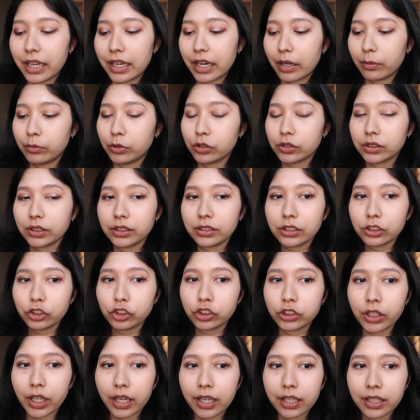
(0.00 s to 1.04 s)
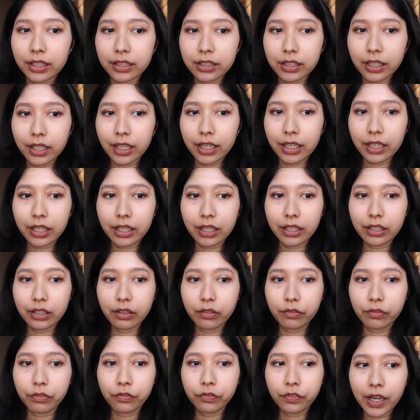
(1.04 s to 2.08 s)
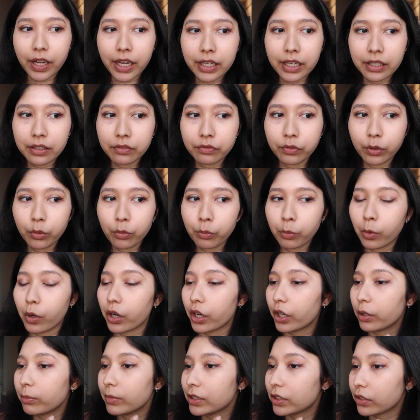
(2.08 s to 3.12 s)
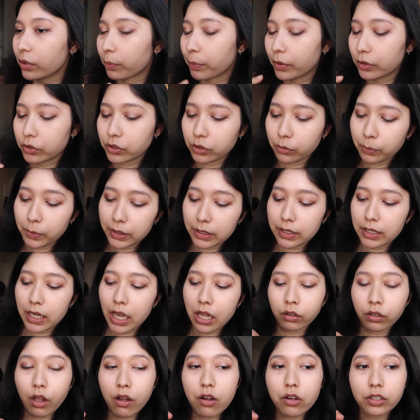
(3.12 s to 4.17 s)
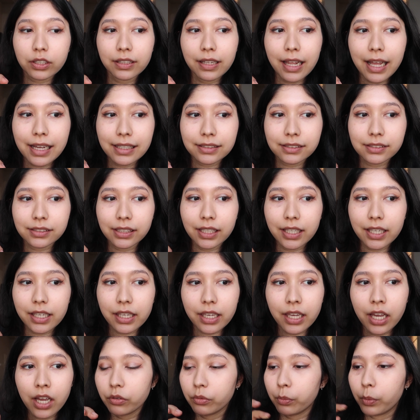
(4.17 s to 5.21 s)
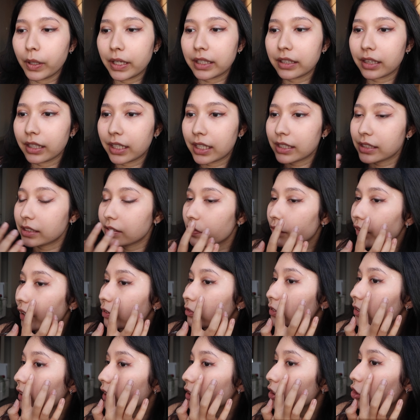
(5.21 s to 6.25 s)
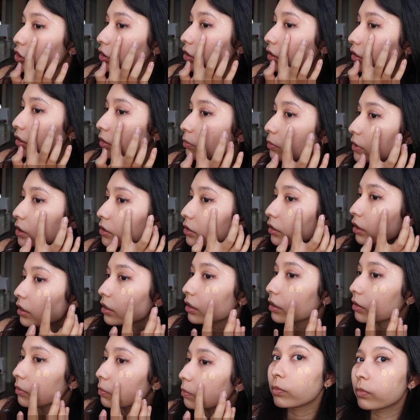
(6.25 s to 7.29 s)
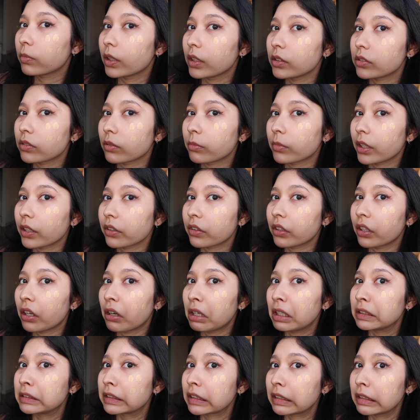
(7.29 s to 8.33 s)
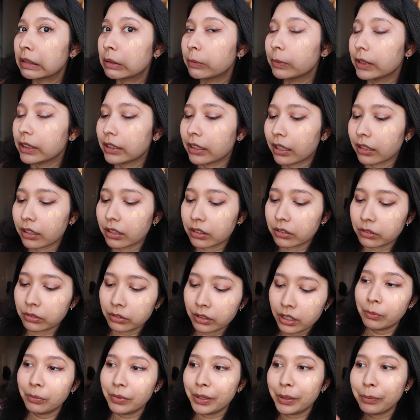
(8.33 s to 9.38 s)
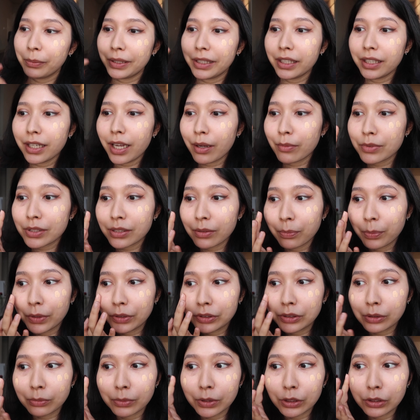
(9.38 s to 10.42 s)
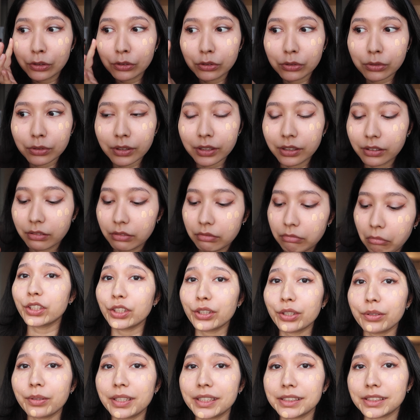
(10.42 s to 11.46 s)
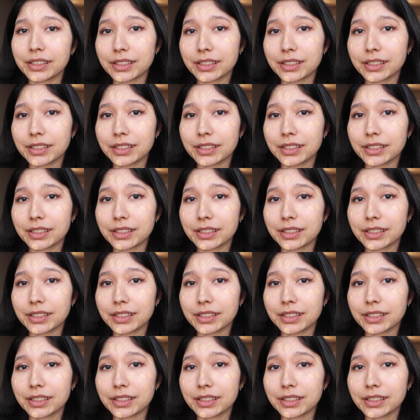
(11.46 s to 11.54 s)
And I'm using the shade in 5 Warm. It's supposed to be long-lasting, weightless foundation. I'm just gonna place them right there. It's a little bit yellow. Maybe I'm supposed to be neutral. You know what?